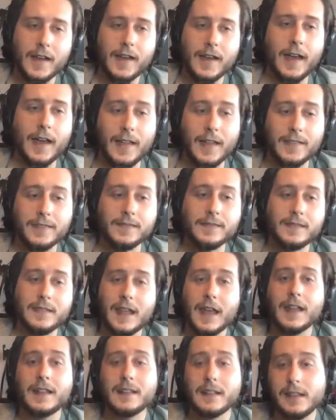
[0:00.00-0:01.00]
And
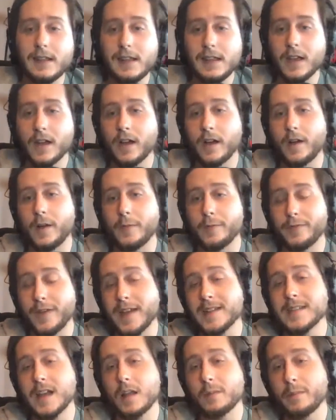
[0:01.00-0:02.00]
then the
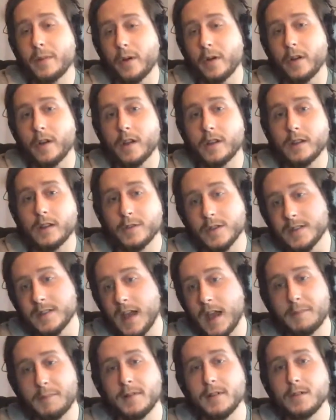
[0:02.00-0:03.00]
phase out period just
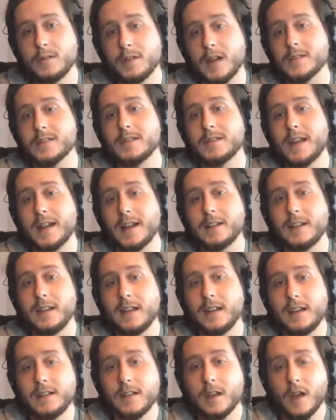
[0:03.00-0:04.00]
happened in
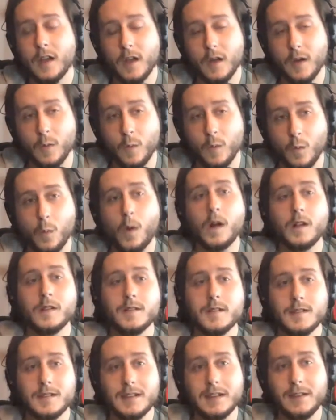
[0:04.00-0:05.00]
2019
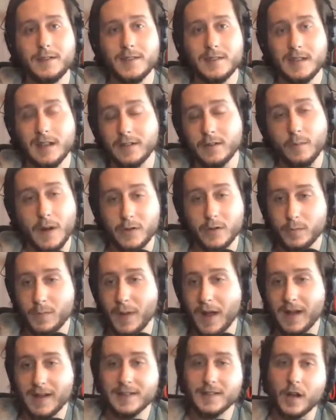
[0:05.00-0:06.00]
once the standard
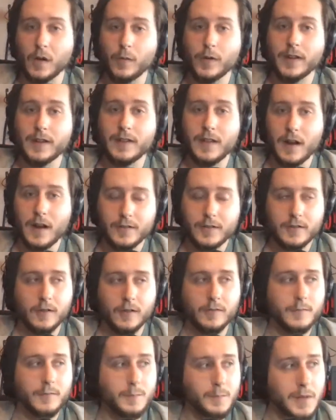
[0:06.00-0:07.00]
battery pack is already there.
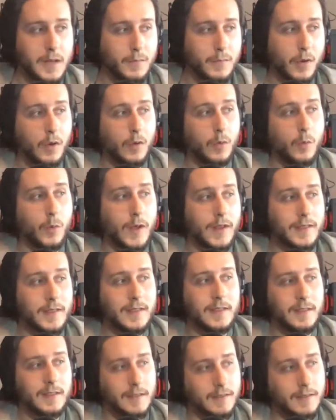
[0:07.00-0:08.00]
So people with
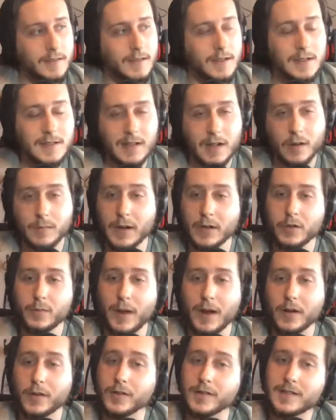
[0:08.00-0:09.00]
the standard battery
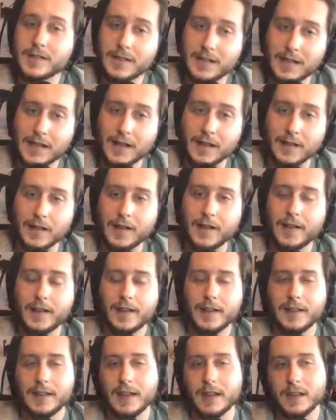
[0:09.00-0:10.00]
pack could still
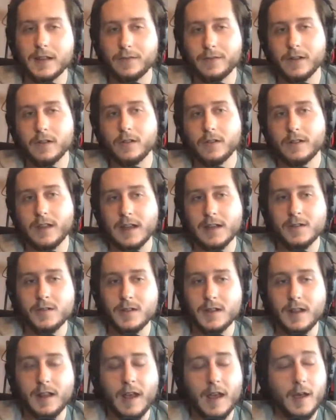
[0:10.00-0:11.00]
get the federal tax
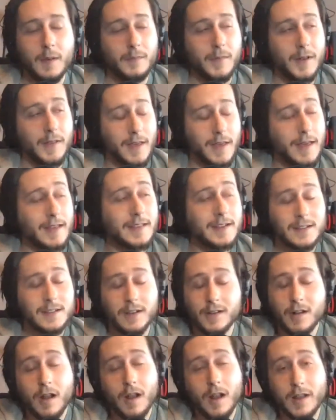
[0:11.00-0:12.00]
credit. But
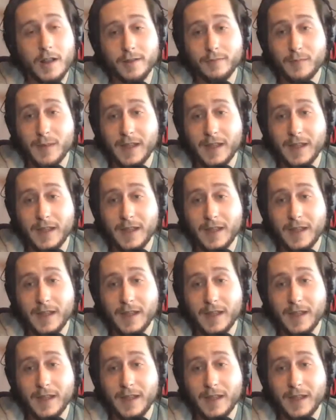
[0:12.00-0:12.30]
there are a lot of